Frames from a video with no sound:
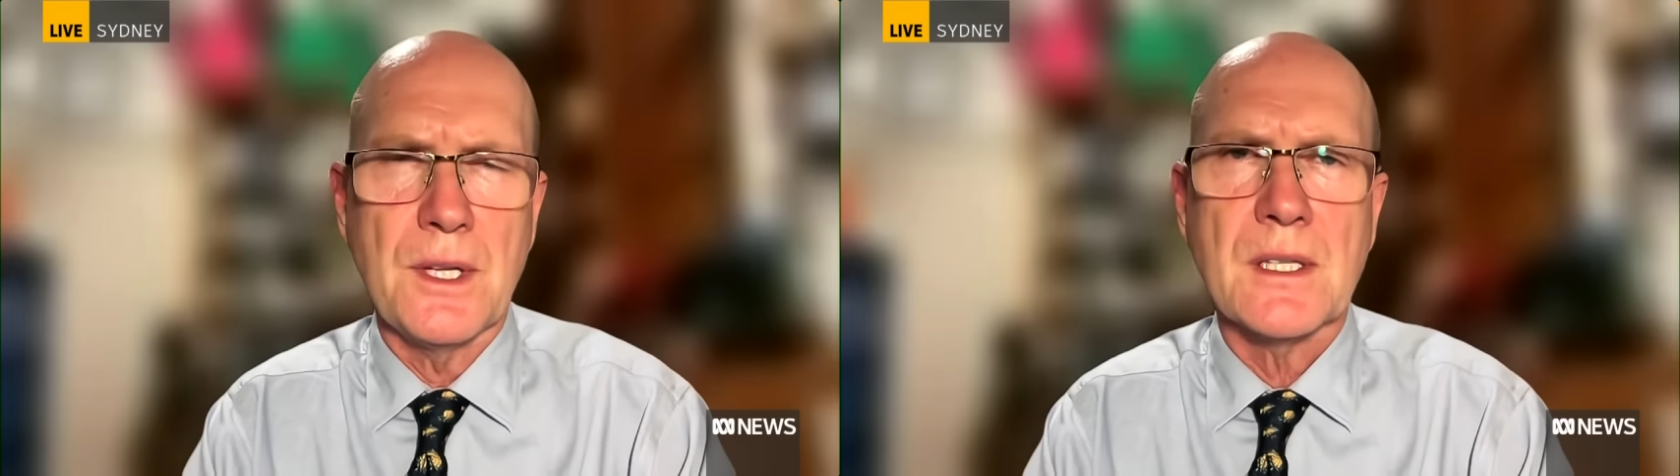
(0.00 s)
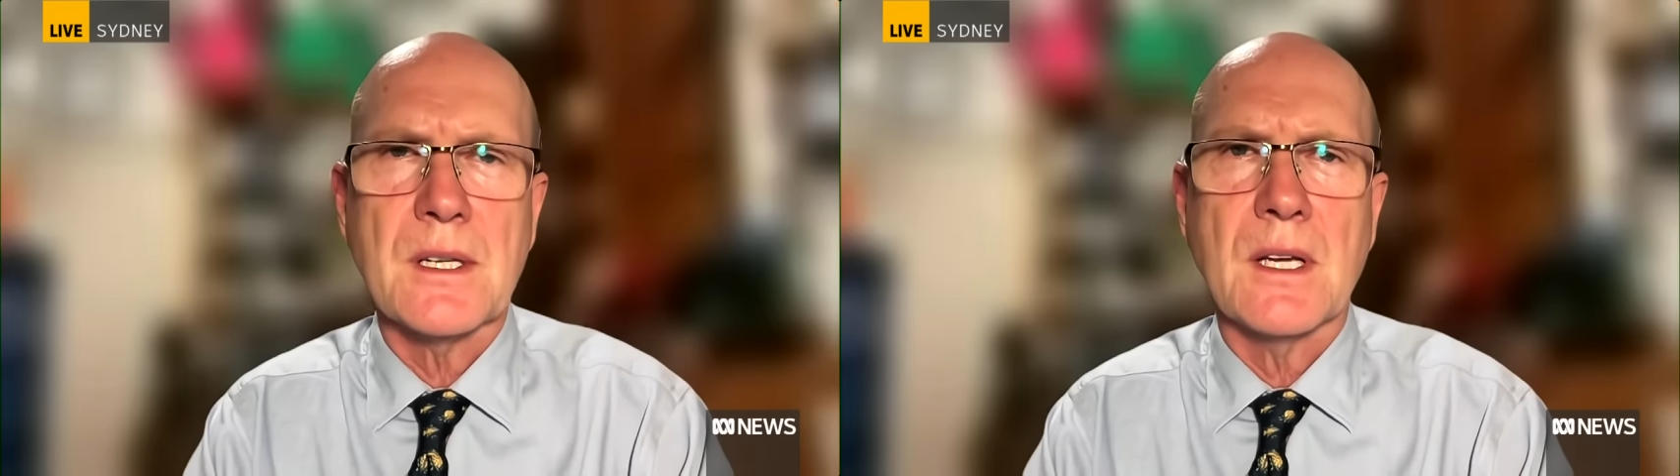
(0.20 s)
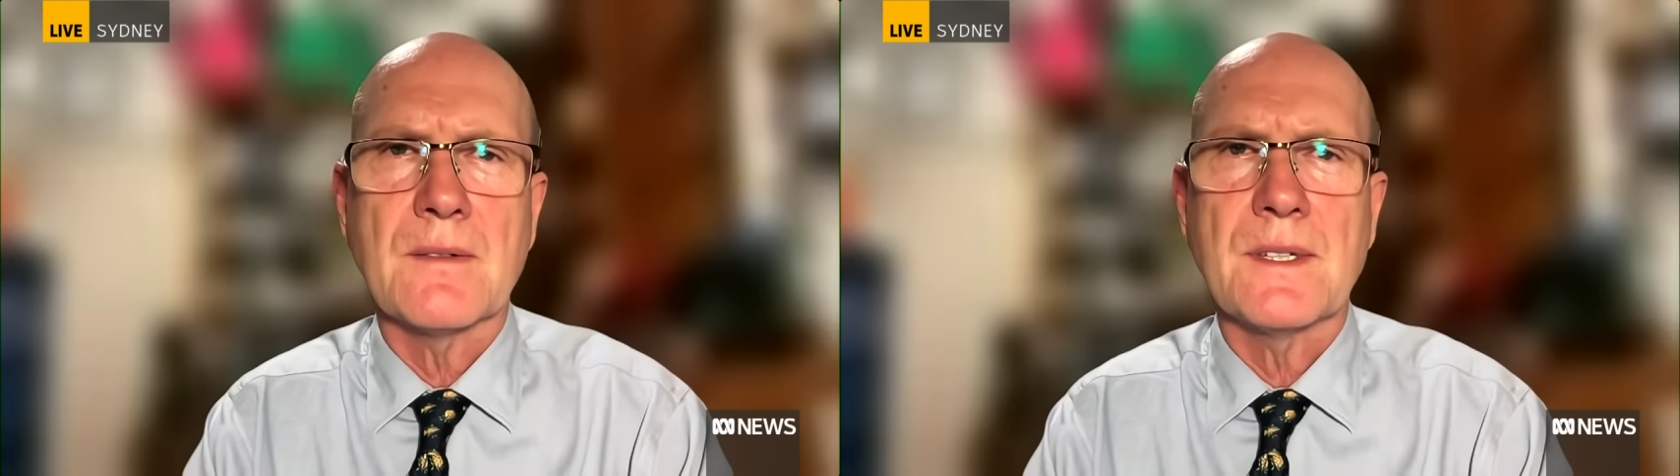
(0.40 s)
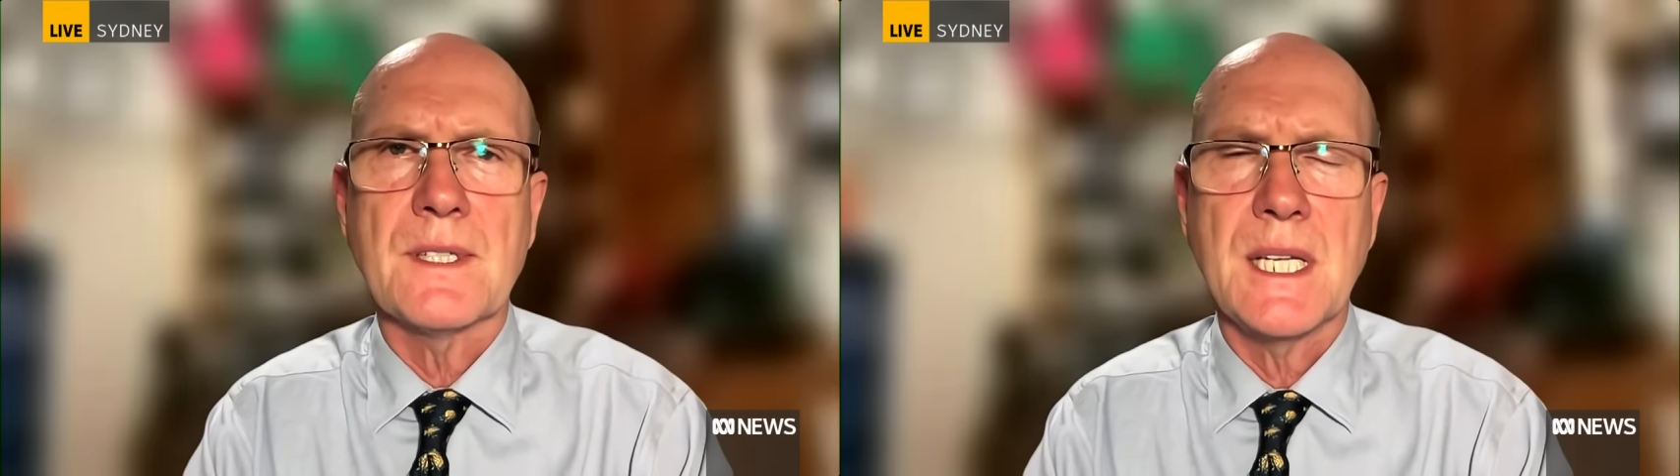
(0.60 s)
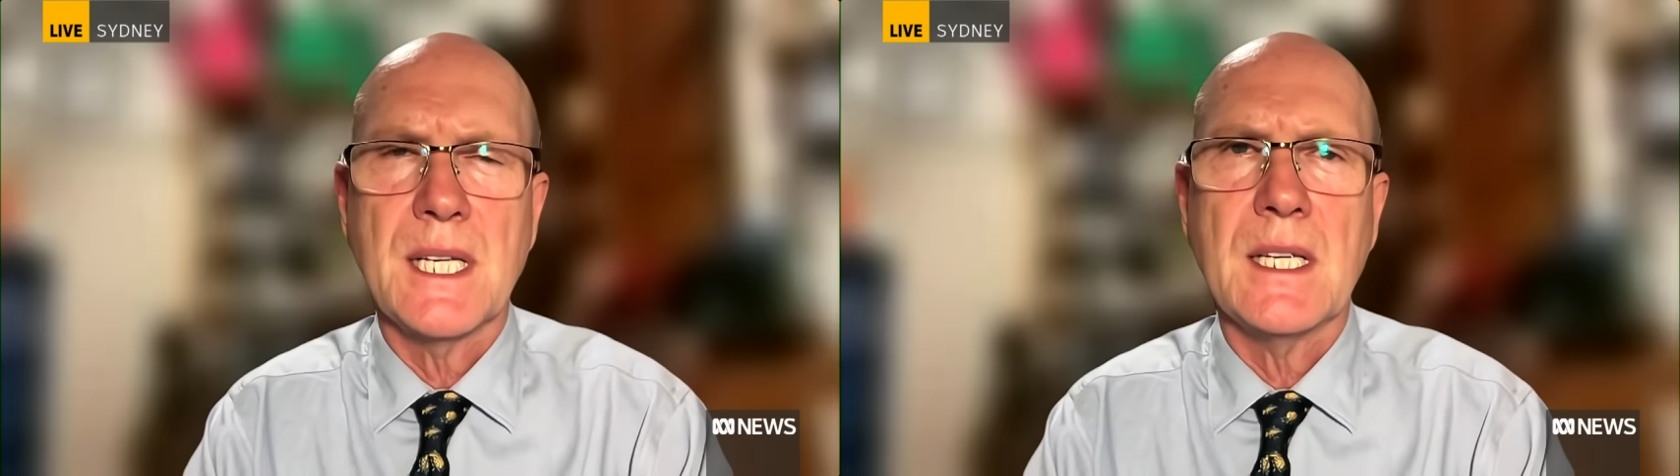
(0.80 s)
things like
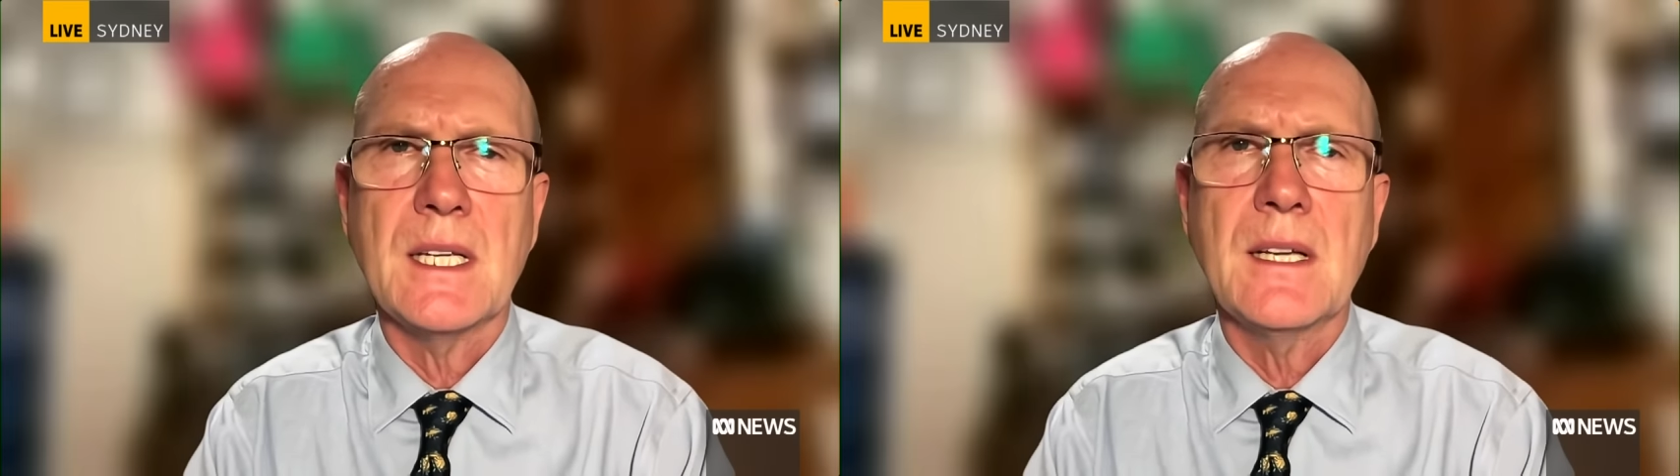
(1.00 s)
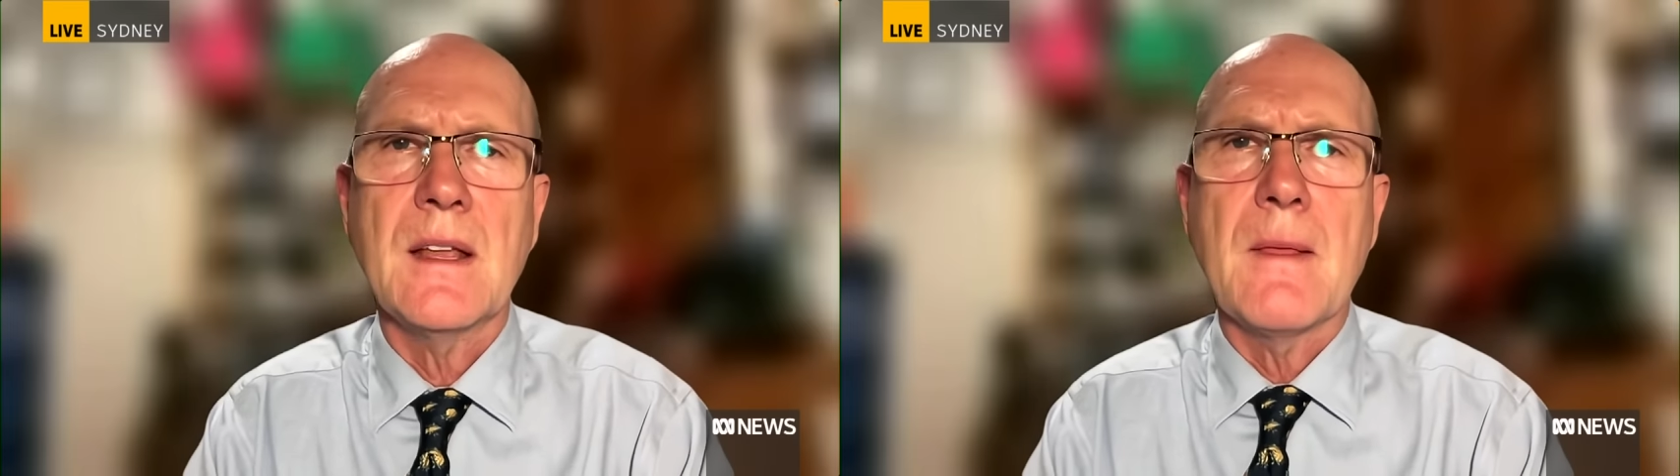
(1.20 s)
fatigue